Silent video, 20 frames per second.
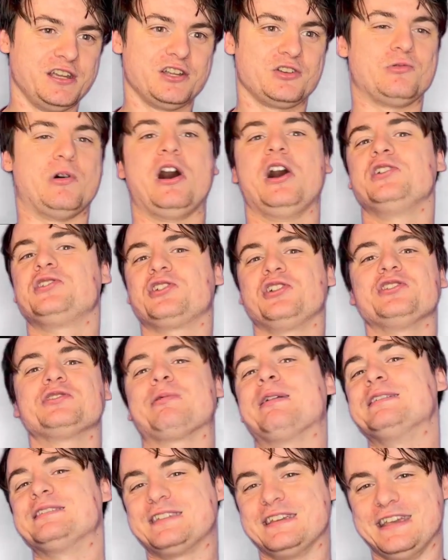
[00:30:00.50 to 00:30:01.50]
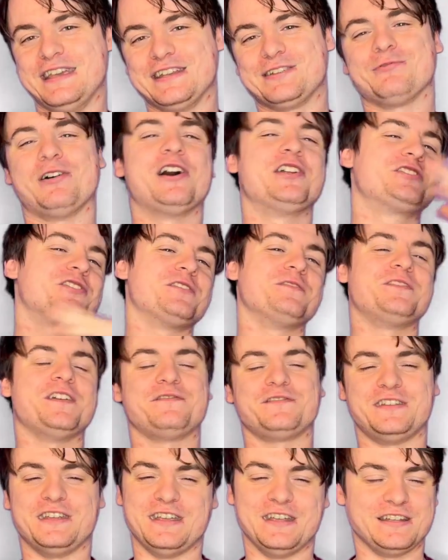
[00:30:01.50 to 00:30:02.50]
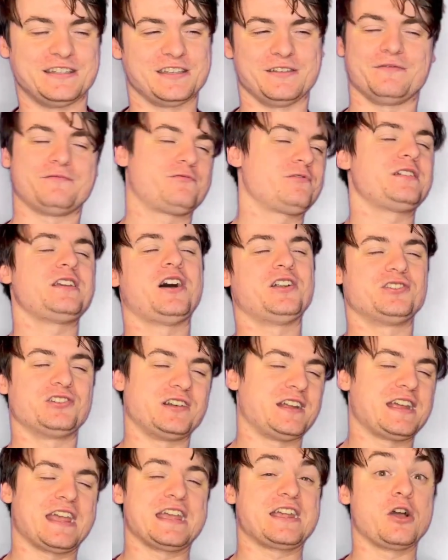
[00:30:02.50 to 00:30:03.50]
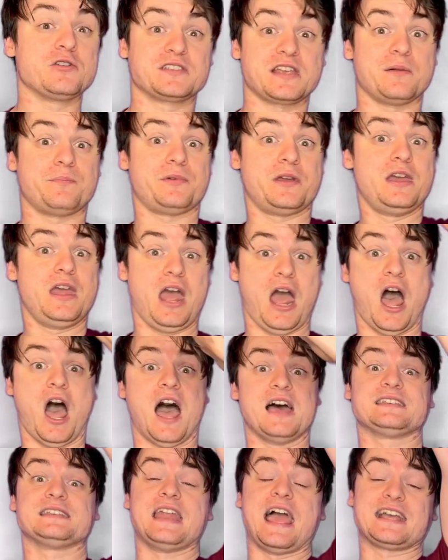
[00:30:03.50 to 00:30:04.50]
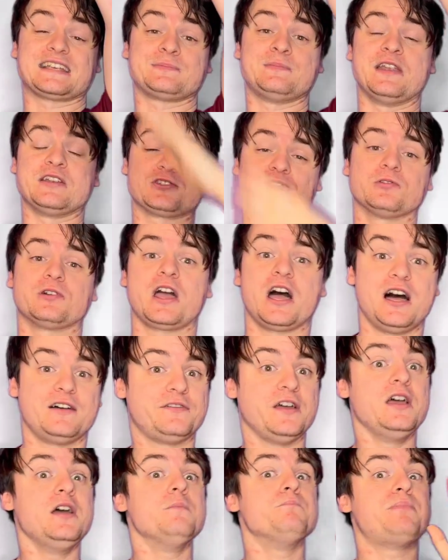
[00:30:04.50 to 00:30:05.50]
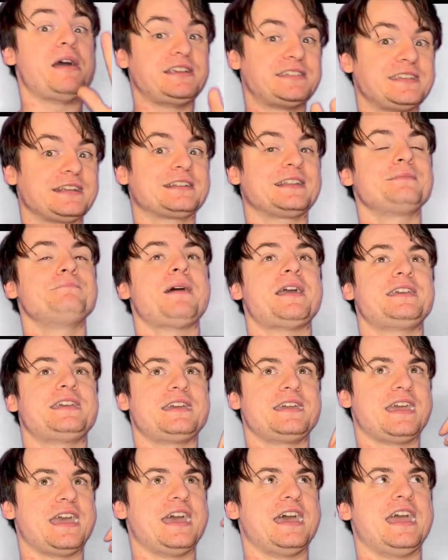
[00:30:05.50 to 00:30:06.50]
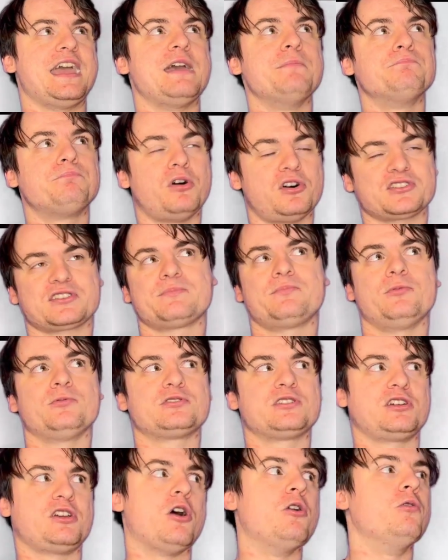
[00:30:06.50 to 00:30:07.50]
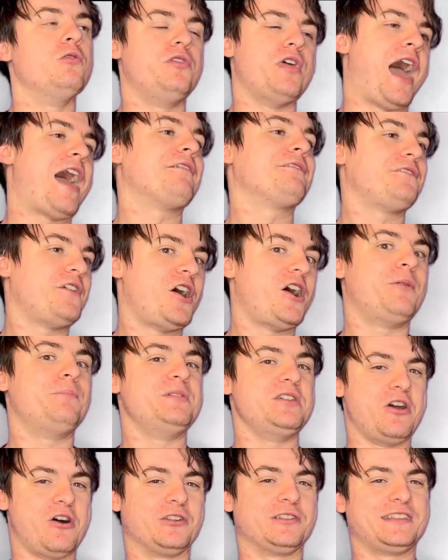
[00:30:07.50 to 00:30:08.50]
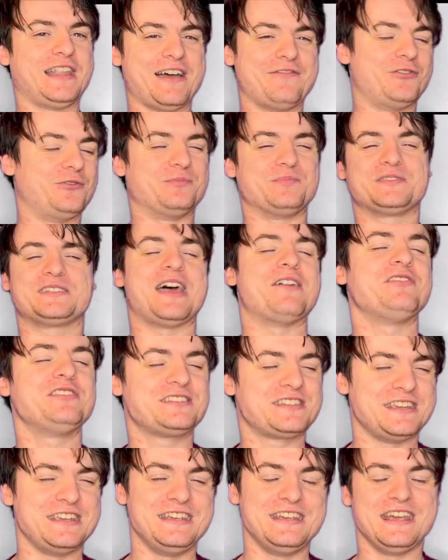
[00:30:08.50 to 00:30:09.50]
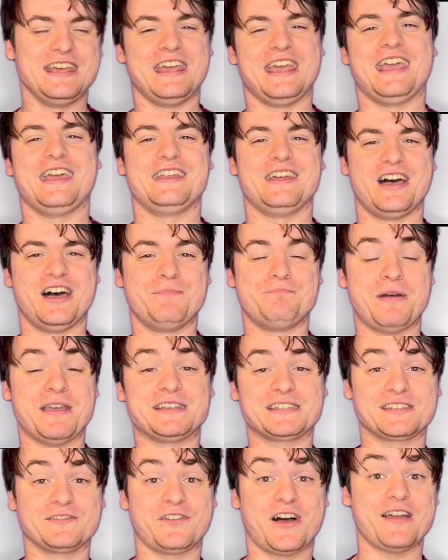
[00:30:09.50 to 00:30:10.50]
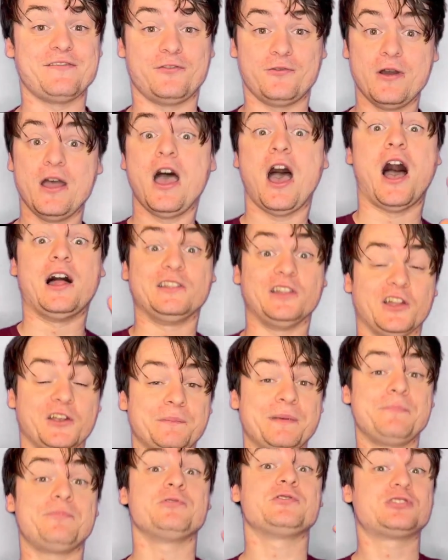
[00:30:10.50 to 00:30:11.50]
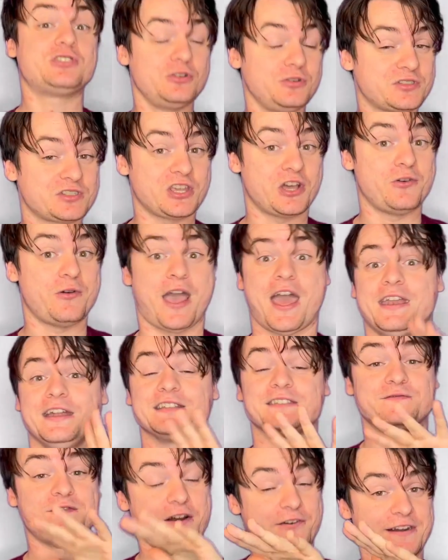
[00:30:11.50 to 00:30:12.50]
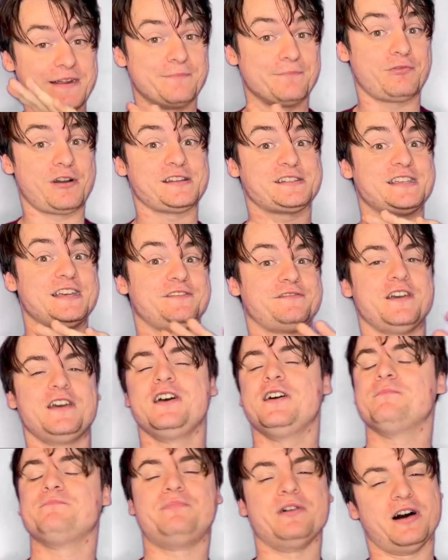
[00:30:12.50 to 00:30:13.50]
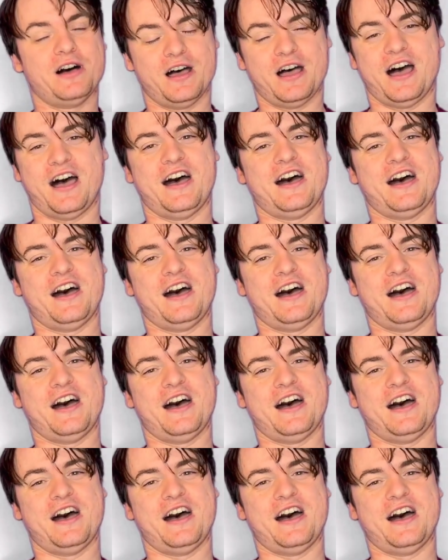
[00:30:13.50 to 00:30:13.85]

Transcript: to 120 to 150 to 300. It goes up as an exponential curve, basically making it impossible to go that far beyond level 70 in base survival. A lot of people do so, and it's very impressive, but